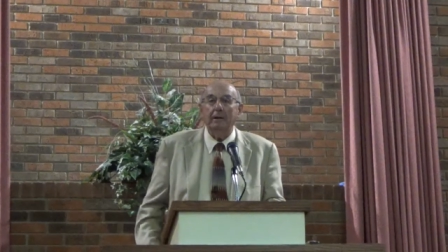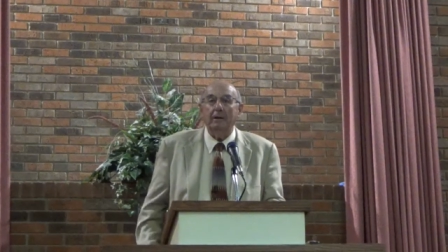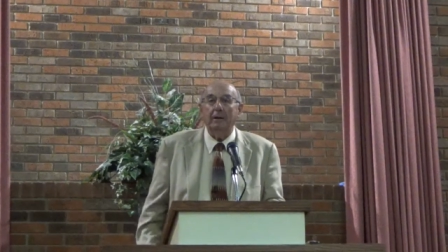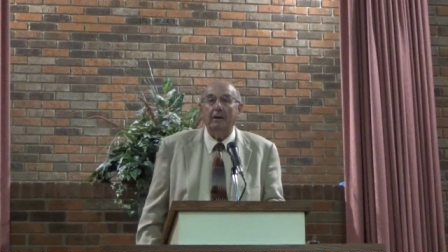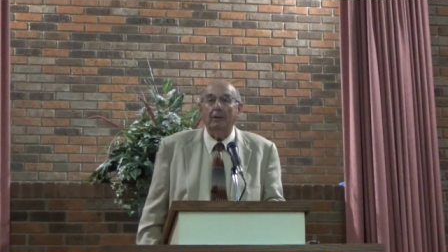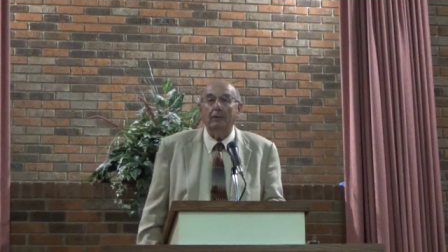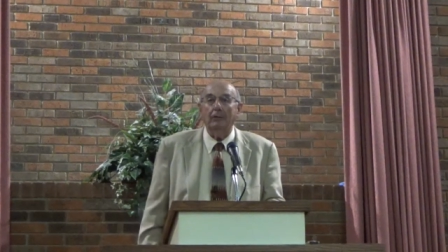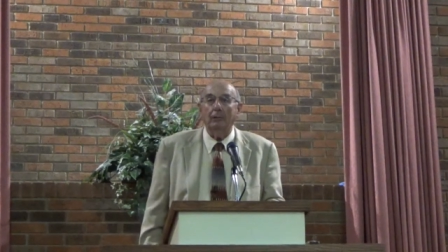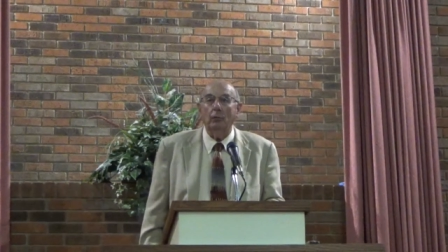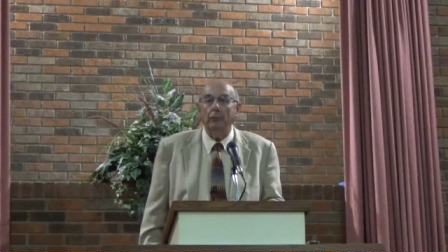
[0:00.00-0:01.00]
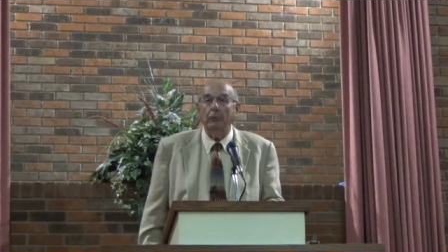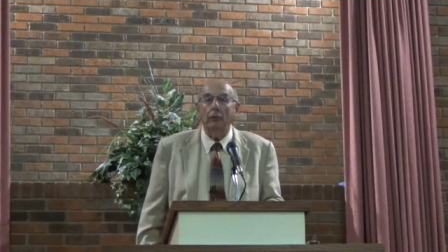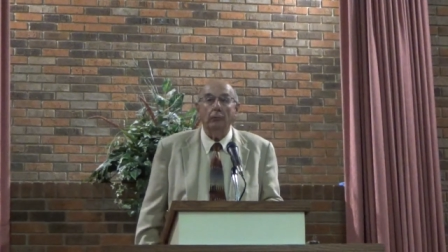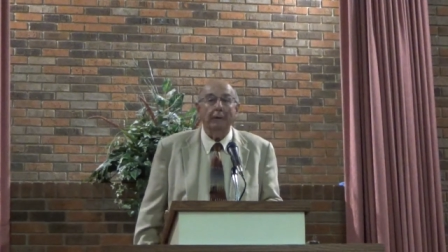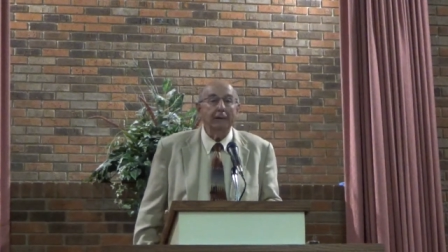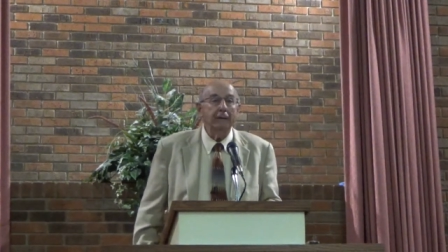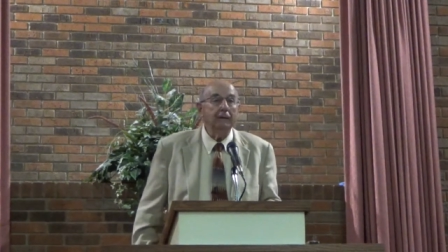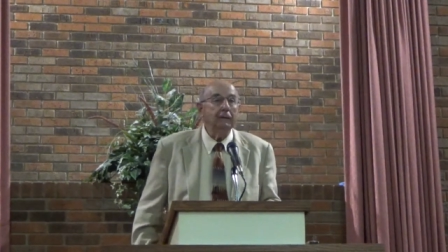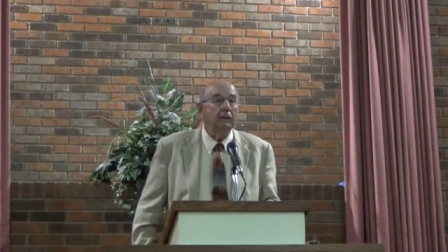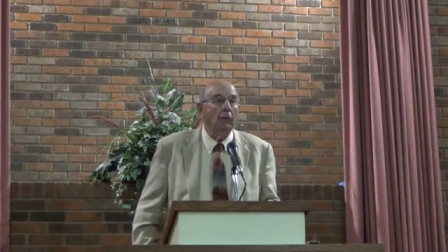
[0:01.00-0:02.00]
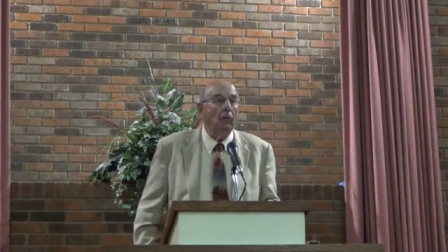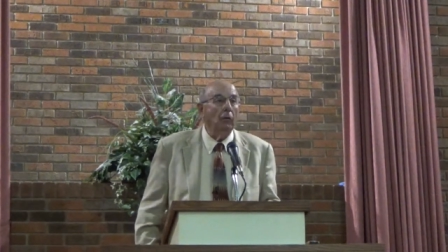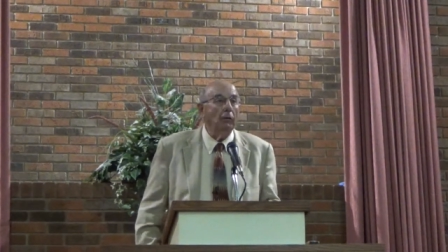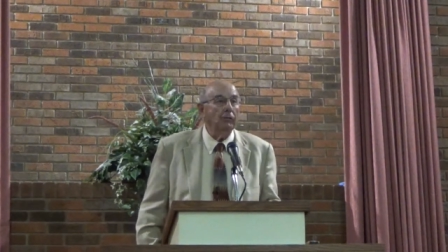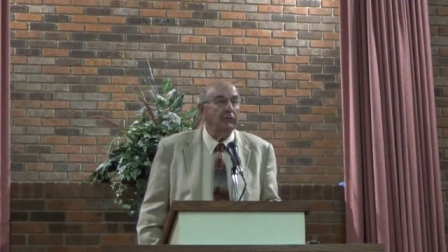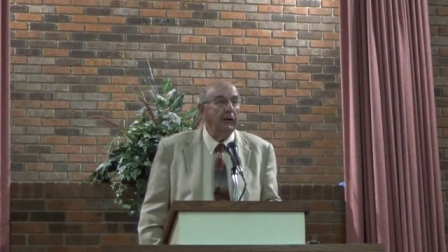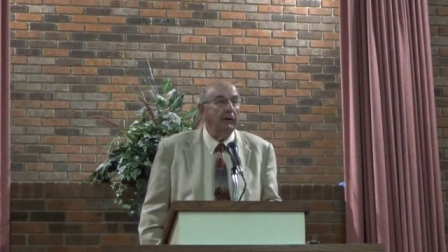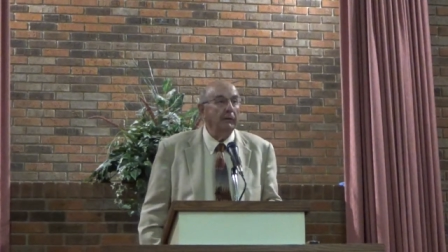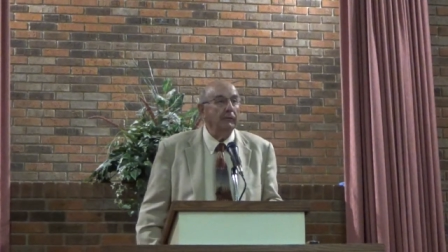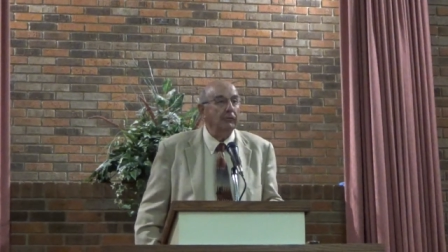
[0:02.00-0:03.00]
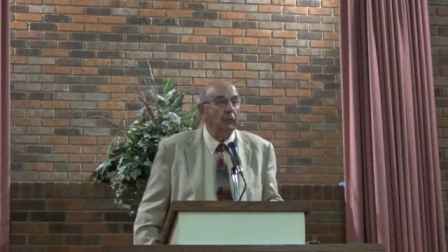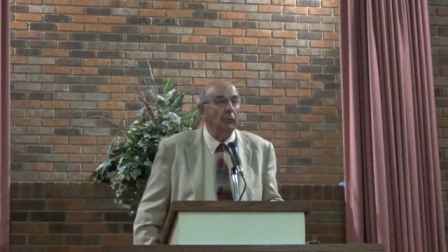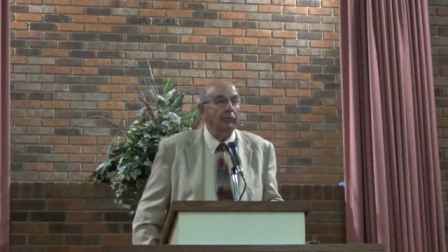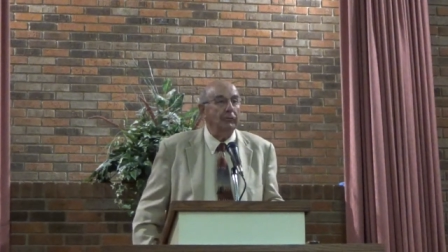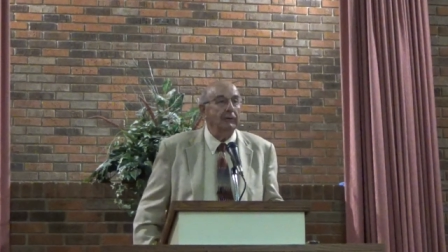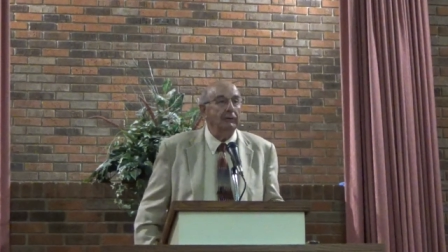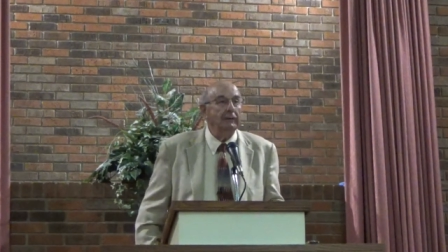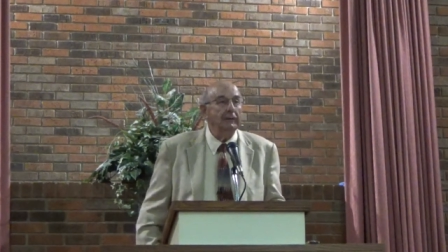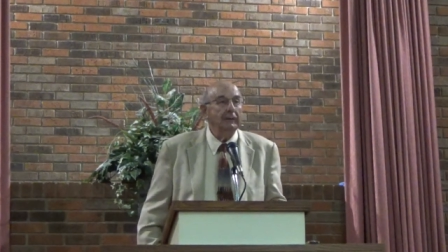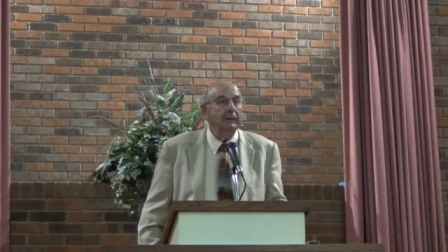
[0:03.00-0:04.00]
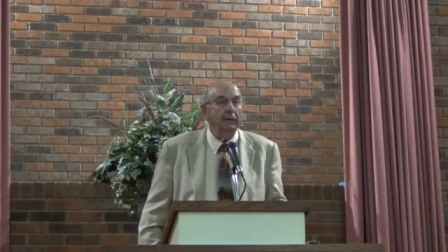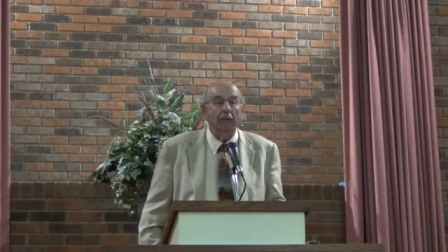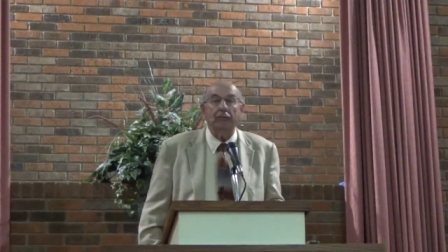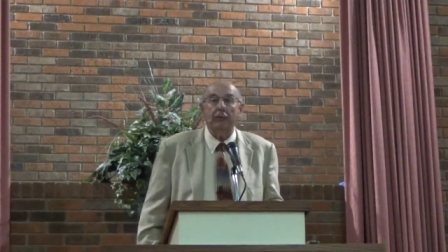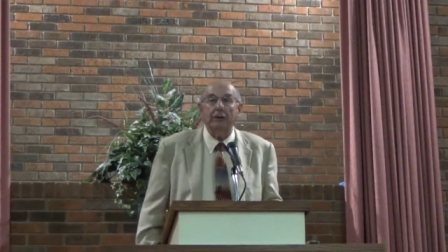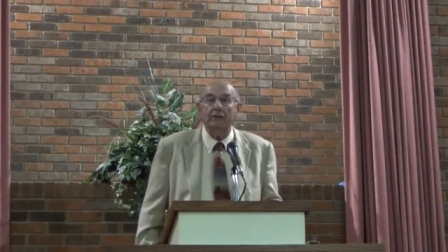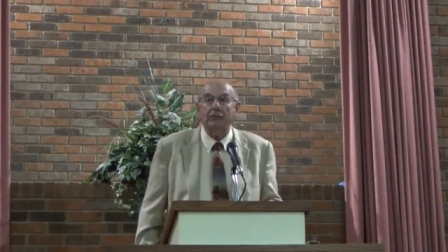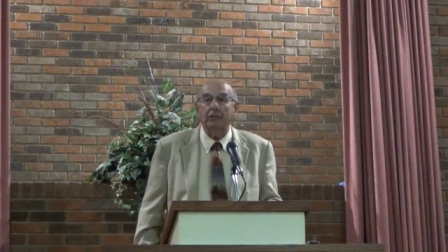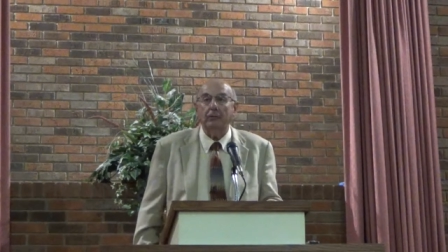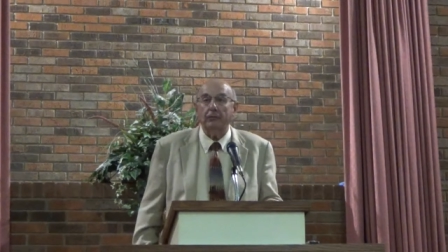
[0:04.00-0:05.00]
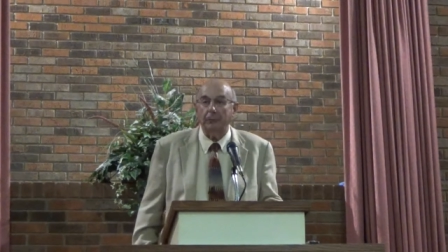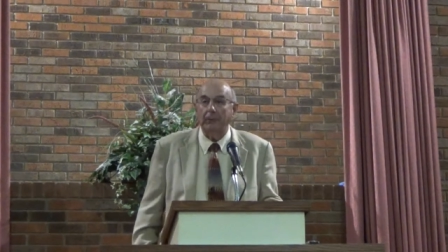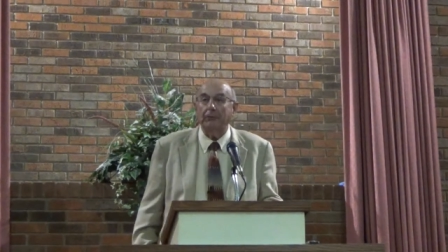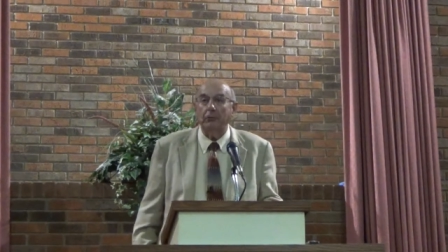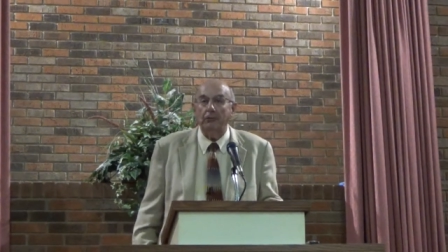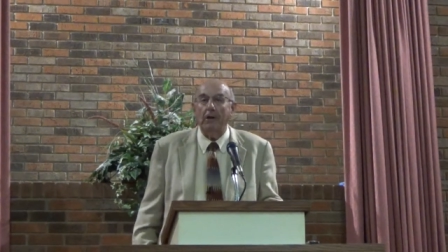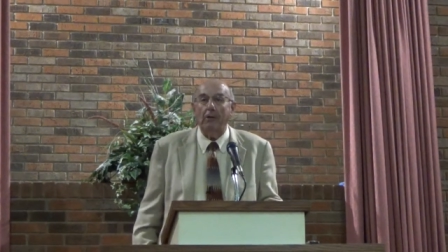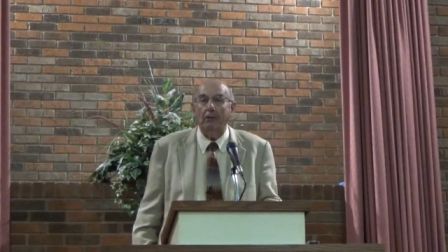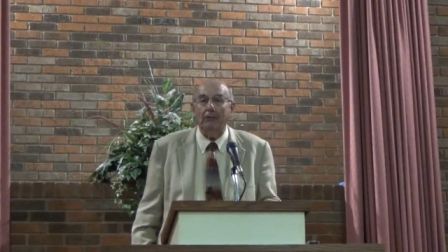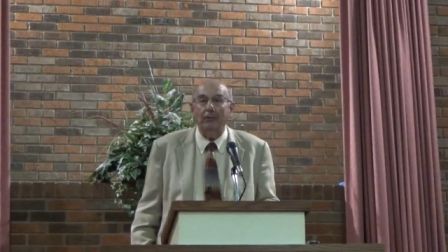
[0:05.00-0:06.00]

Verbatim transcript: uh, we'll do a reading or share a short uh, illustration or spiritual thought.